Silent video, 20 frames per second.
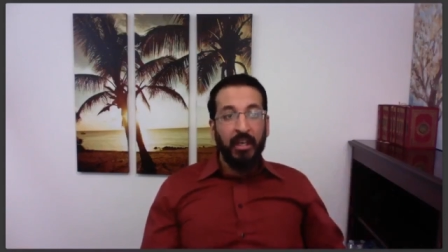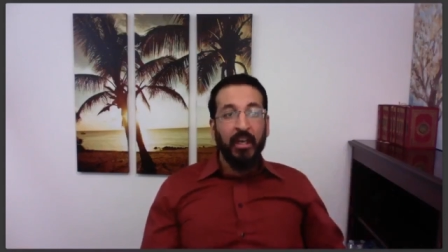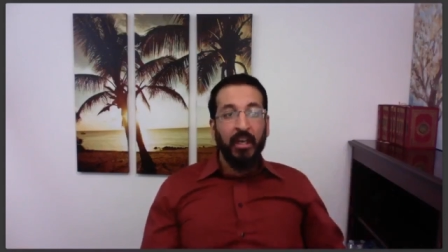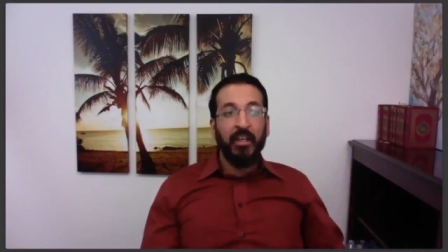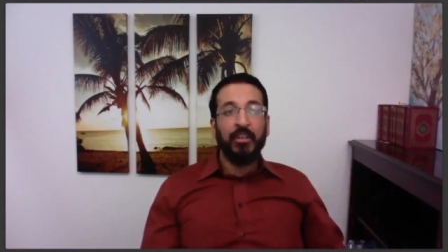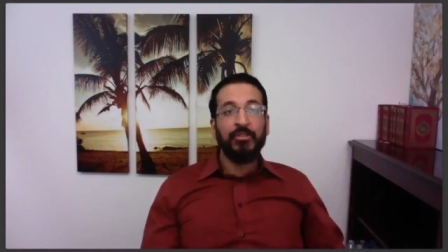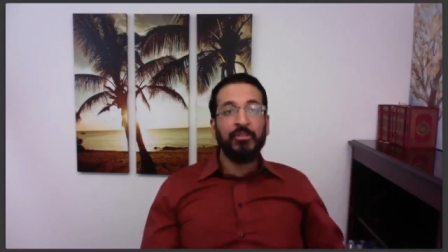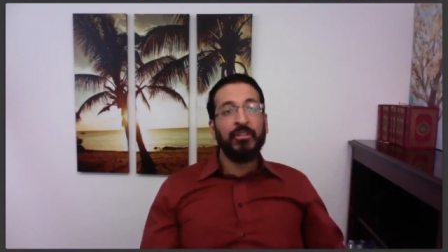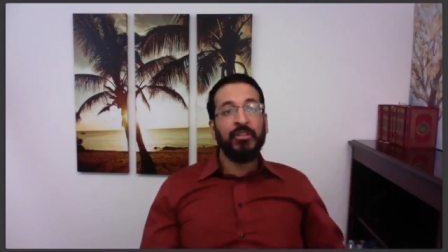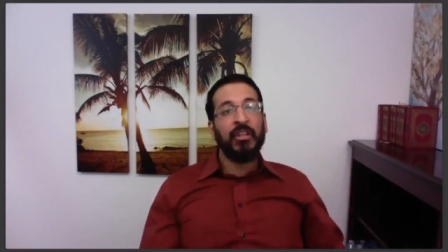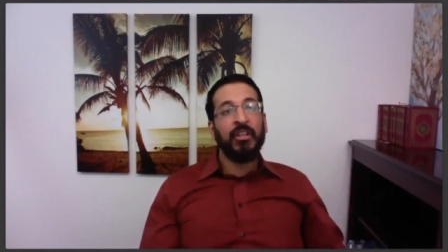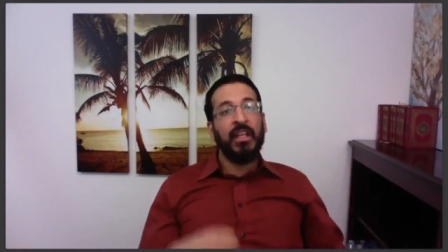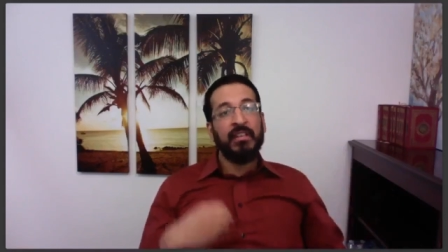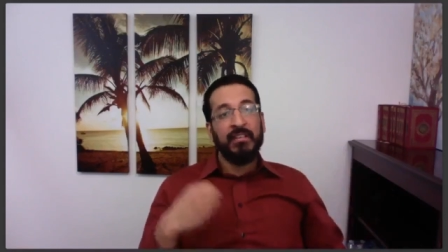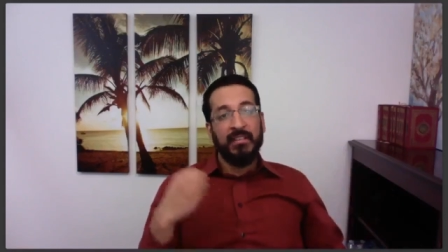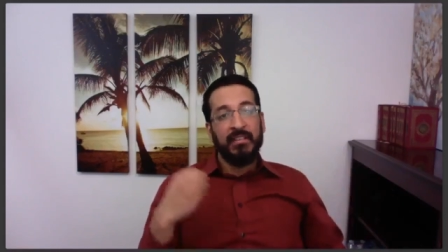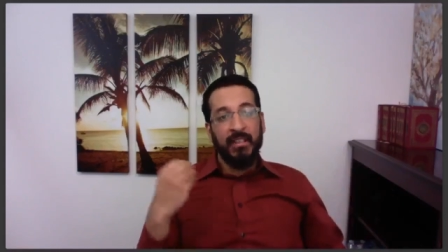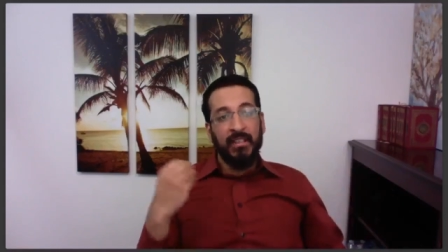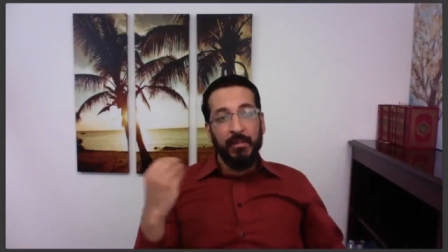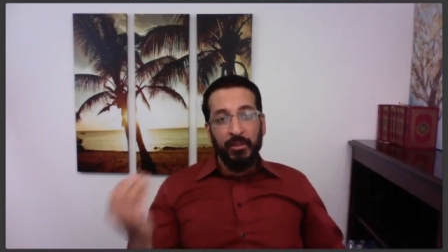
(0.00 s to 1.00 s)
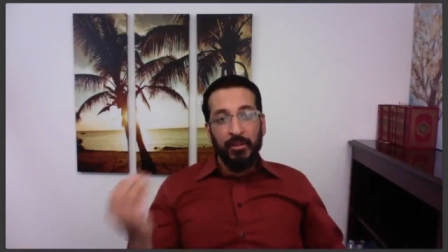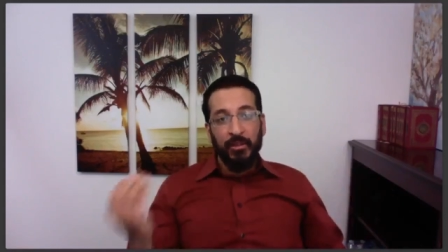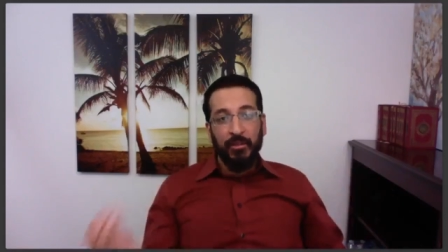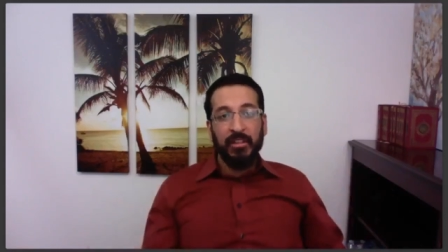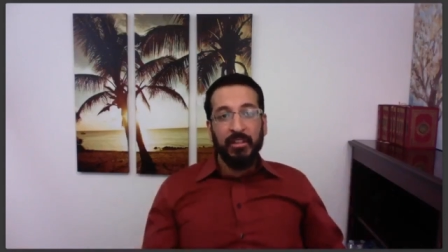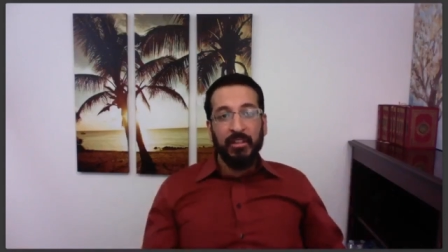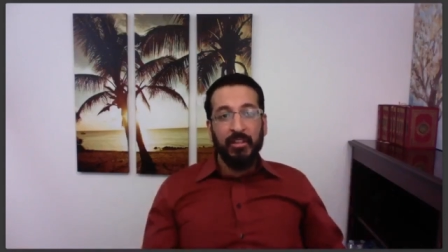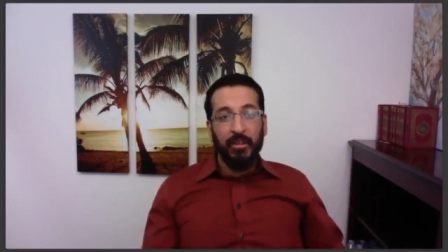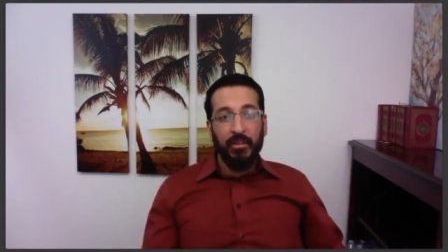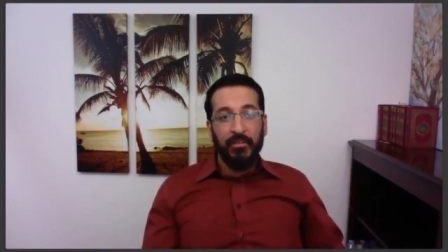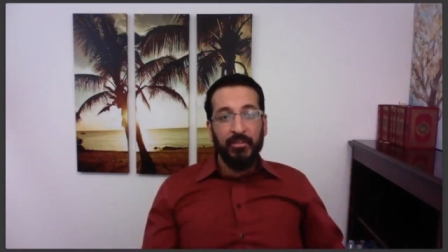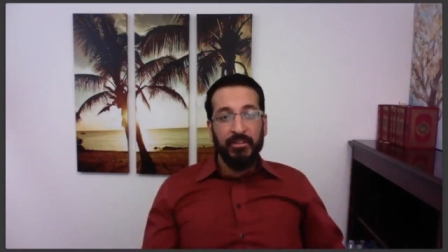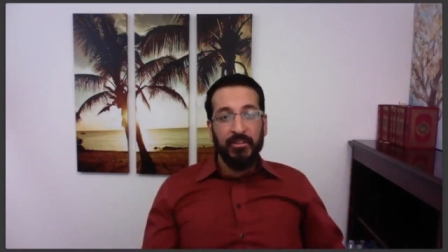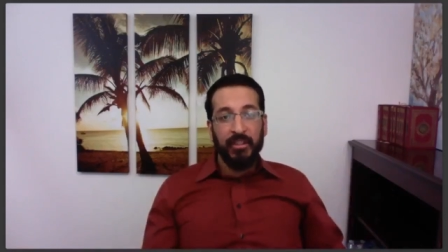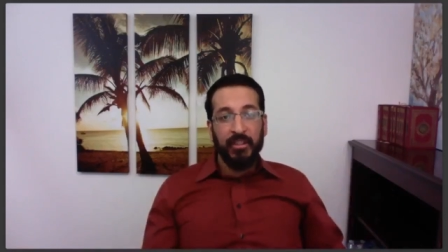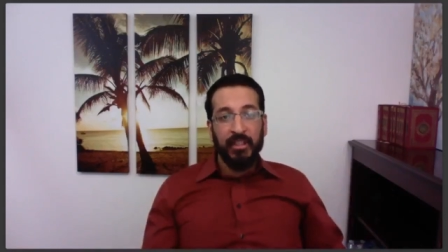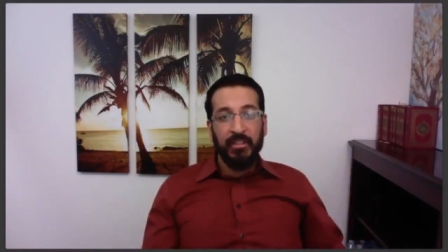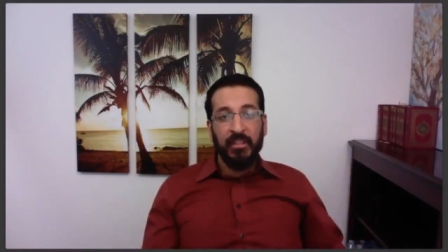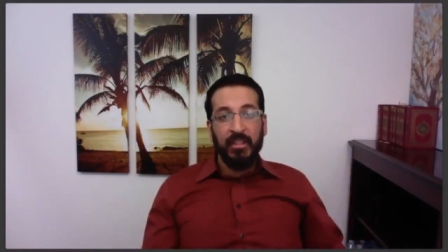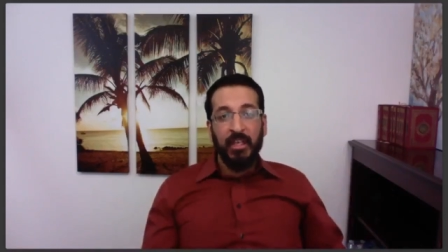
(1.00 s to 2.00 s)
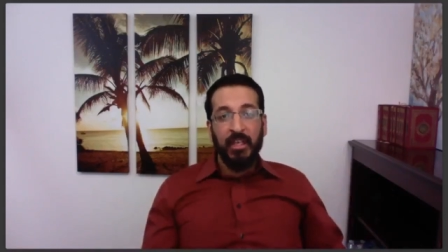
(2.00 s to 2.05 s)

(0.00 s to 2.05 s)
Allah Azza wa Jalla, at the same token, He also says,